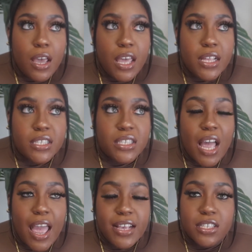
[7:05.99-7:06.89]
It's
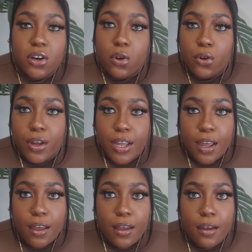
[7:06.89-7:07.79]
not as
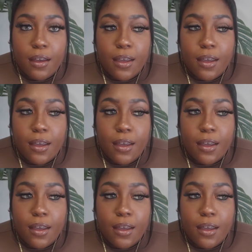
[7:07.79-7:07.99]
cloying.